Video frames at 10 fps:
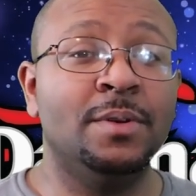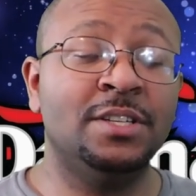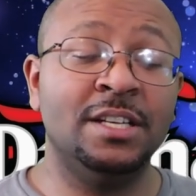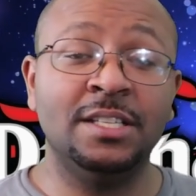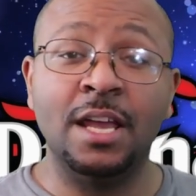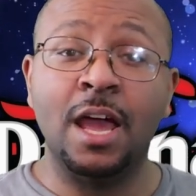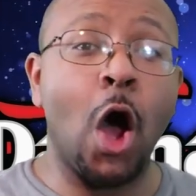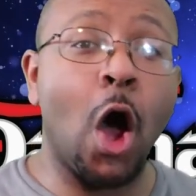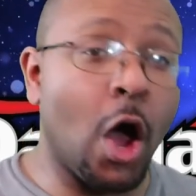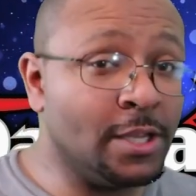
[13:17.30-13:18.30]
Which is
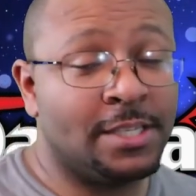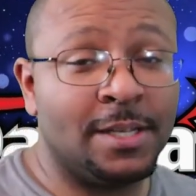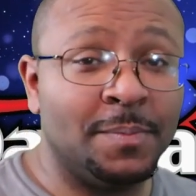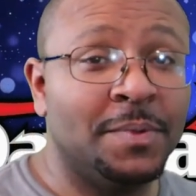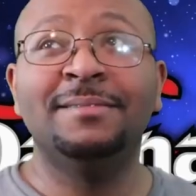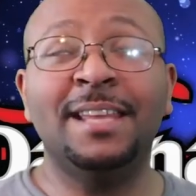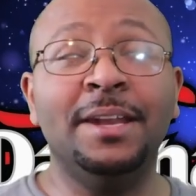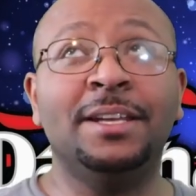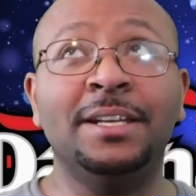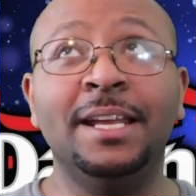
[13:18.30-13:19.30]
awesome.
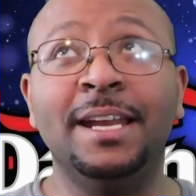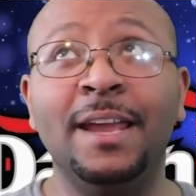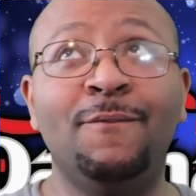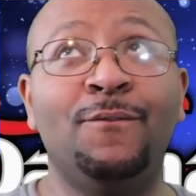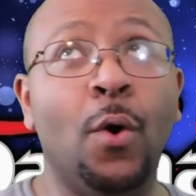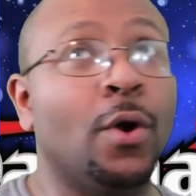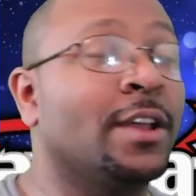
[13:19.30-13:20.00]
Technically a neg four,